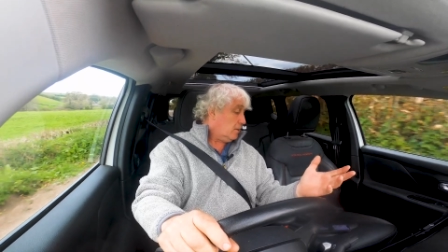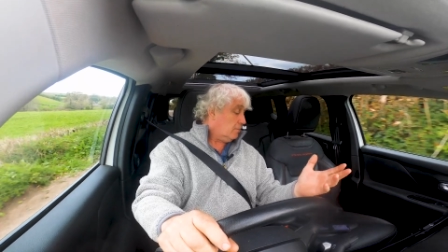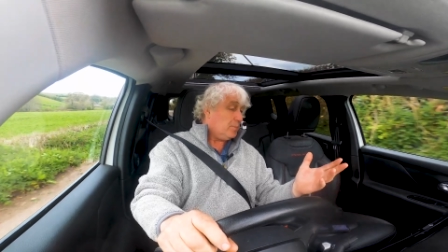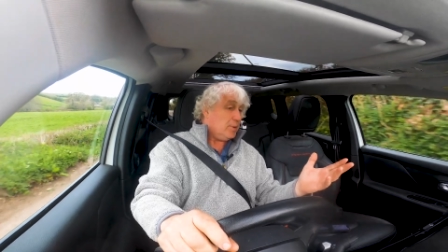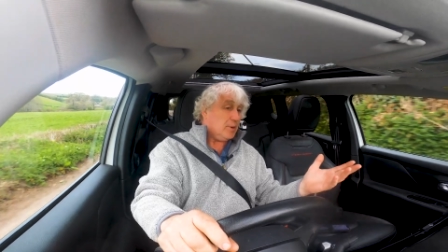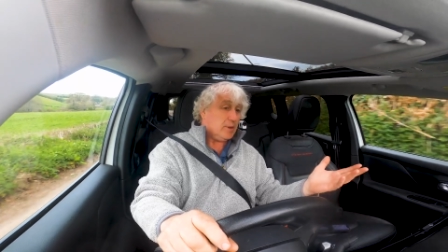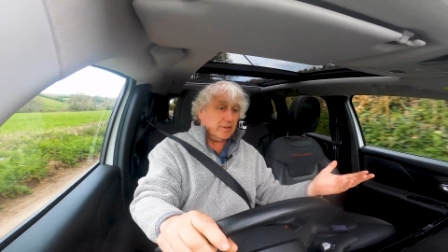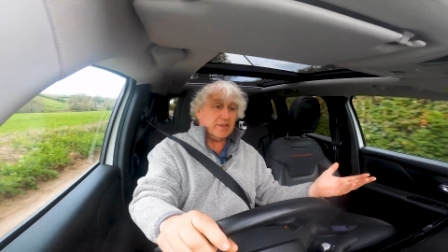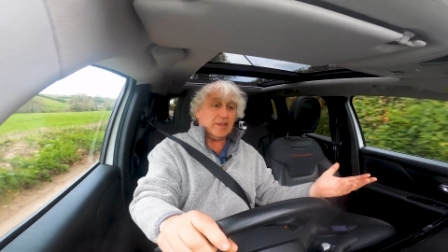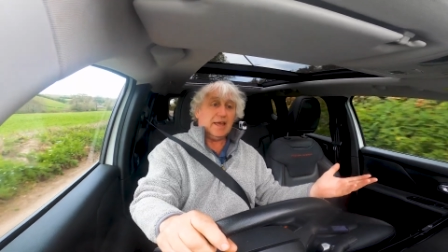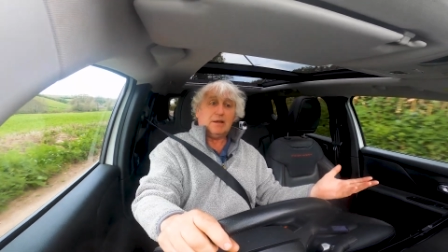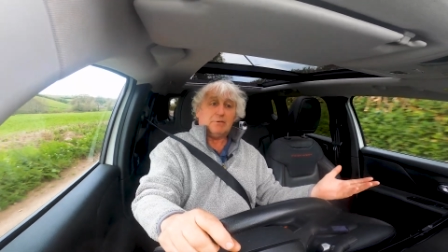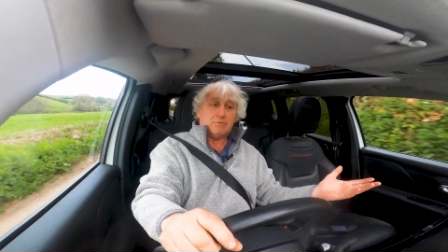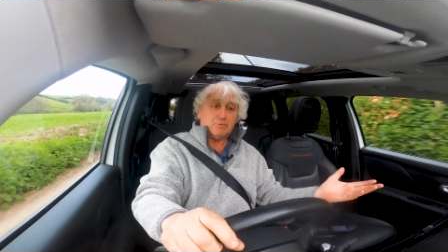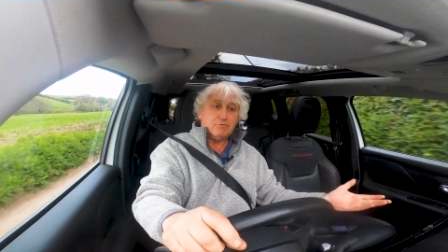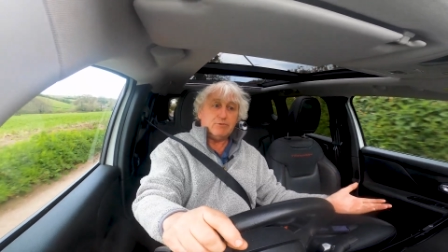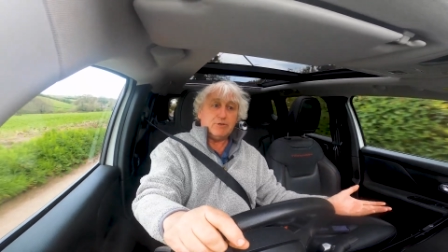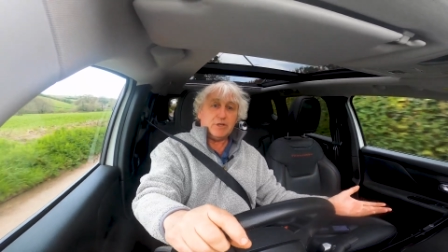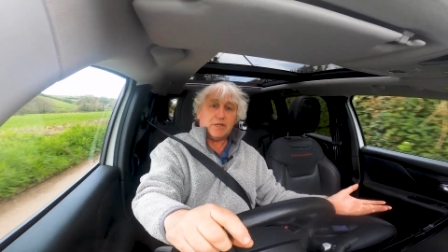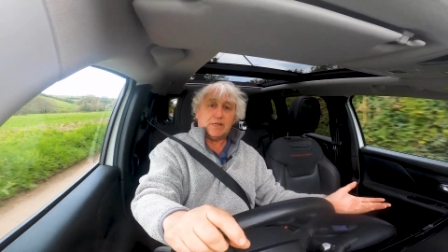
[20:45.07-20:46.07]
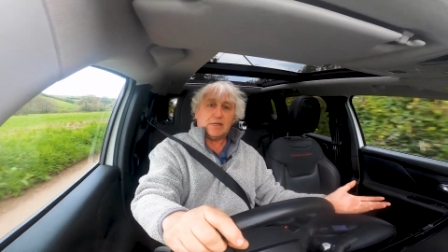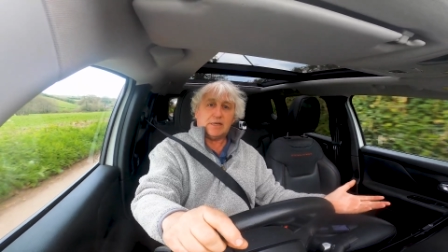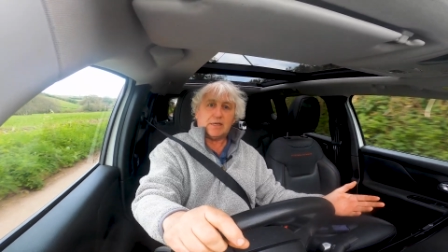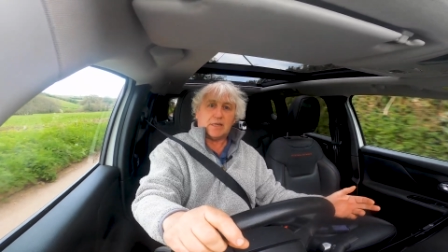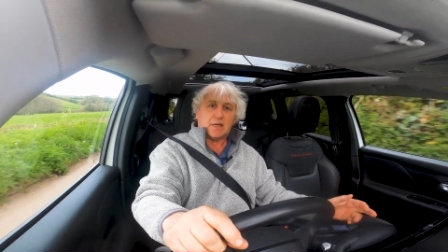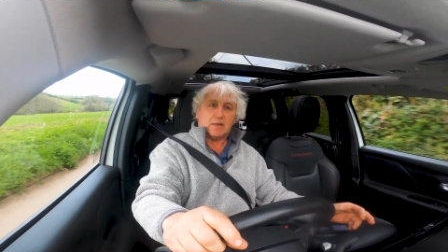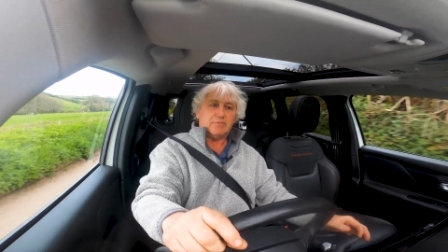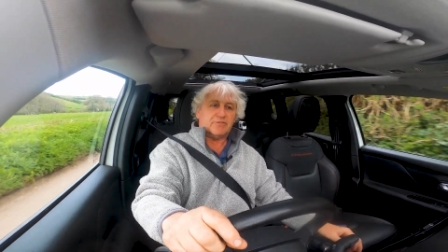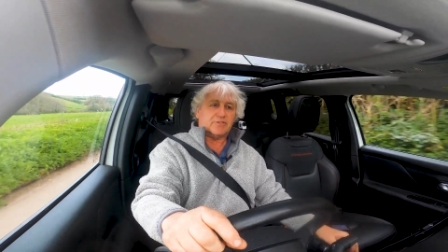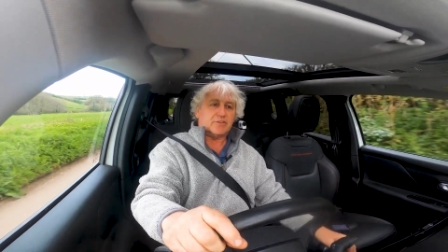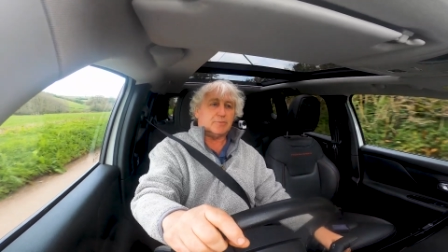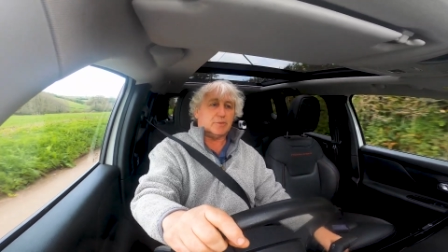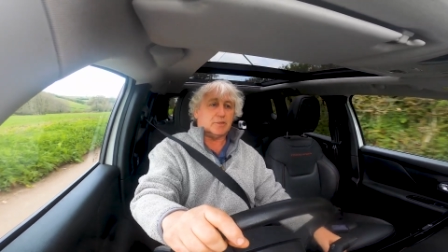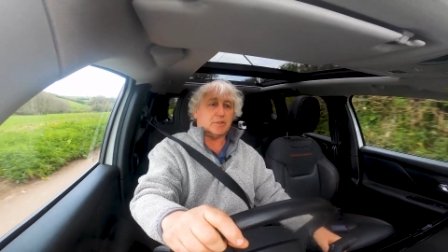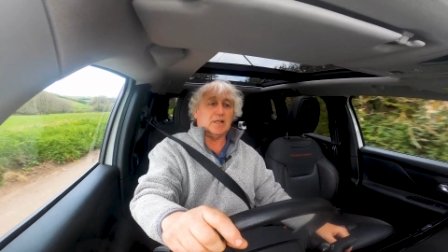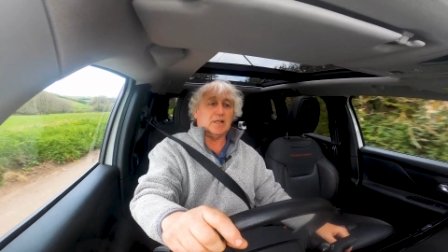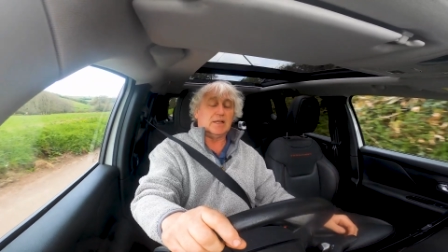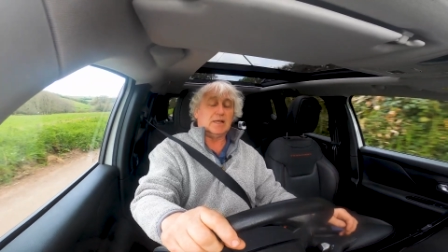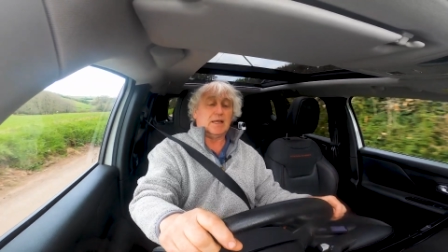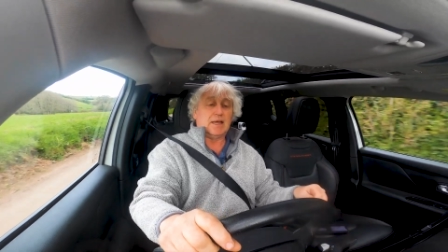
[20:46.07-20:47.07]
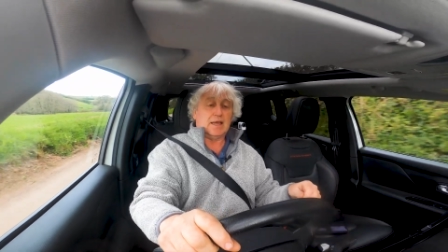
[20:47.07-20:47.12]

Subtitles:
but they're really comfortable.